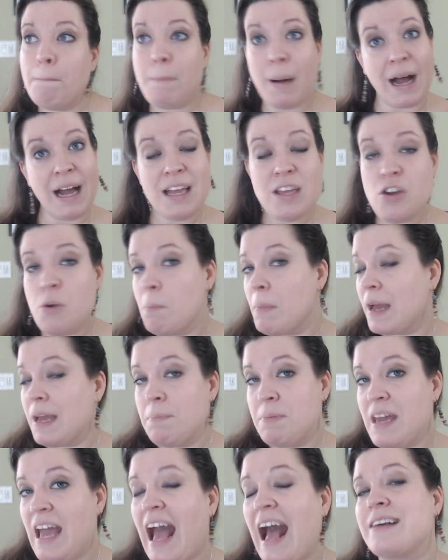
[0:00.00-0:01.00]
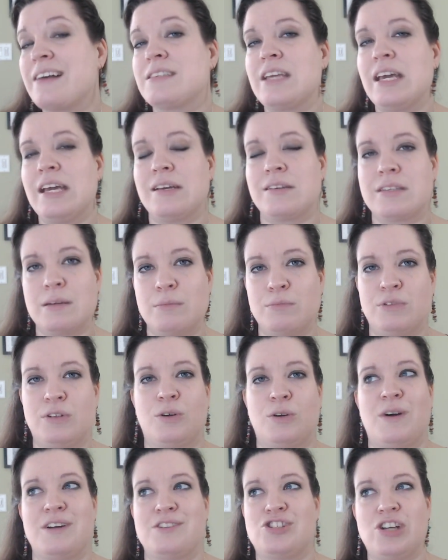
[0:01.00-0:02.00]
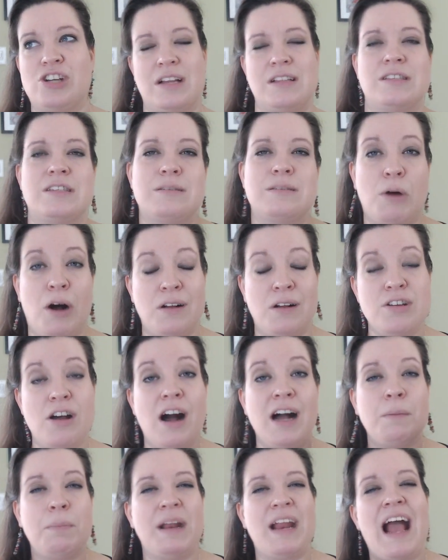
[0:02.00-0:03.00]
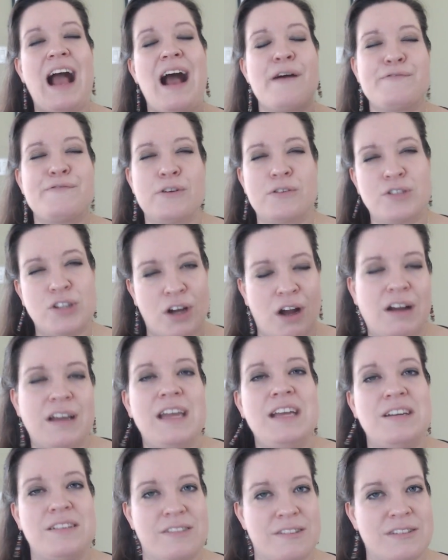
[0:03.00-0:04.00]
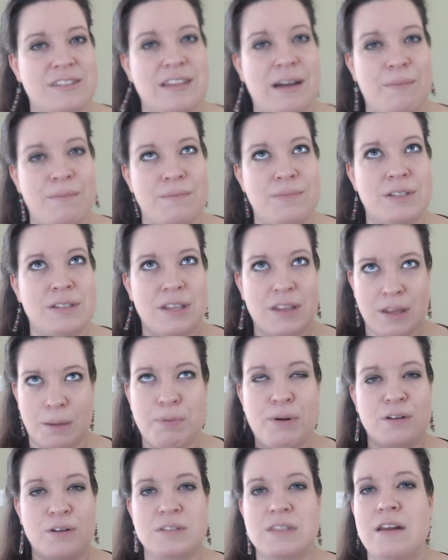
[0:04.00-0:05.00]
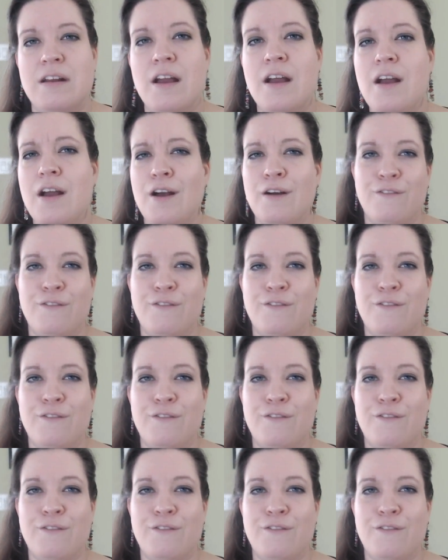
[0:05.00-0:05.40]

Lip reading: but you might be asking a similar question in small talk, but after talking to the person